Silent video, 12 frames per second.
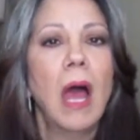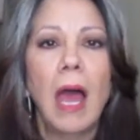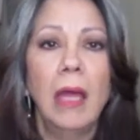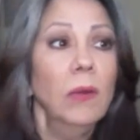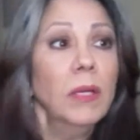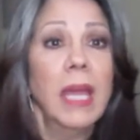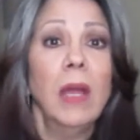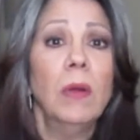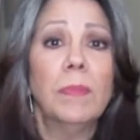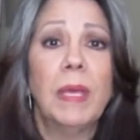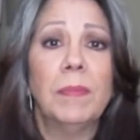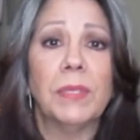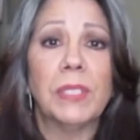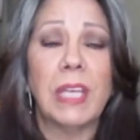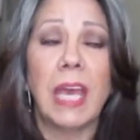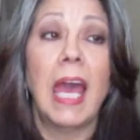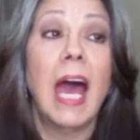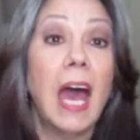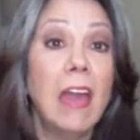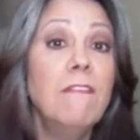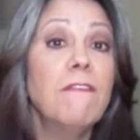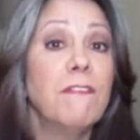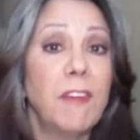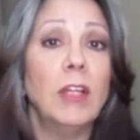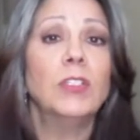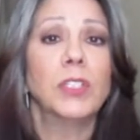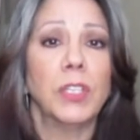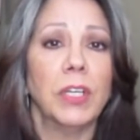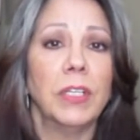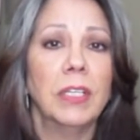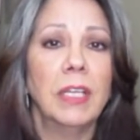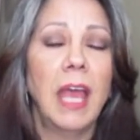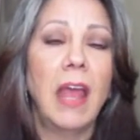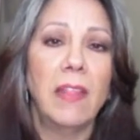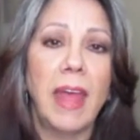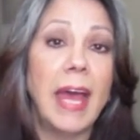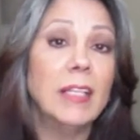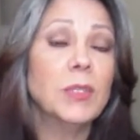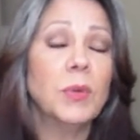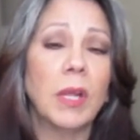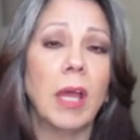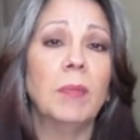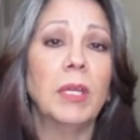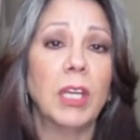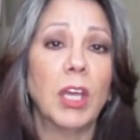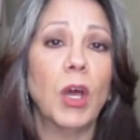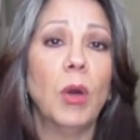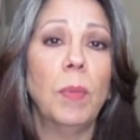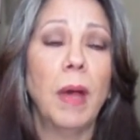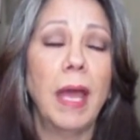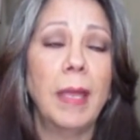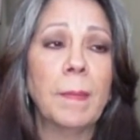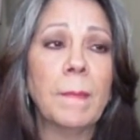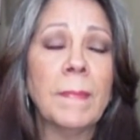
I don't care what people say. I felt good. And that's what I'm going to go by.